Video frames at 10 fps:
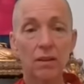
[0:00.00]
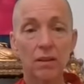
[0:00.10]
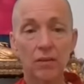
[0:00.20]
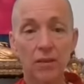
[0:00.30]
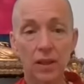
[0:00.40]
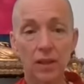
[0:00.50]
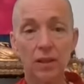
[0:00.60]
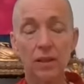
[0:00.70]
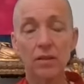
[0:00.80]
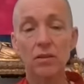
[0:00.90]
love and
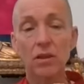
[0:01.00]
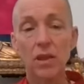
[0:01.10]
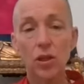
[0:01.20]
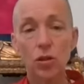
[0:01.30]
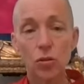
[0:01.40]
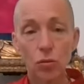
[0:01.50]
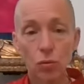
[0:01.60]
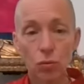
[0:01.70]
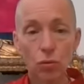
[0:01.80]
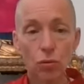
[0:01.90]
kindness to
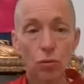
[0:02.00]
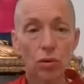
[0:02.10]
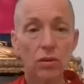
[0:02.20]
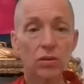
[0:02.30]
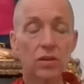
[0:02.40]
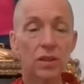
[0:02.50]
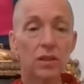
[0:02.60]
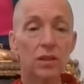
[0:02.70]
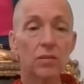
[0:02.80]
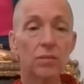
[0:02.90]
all those sentient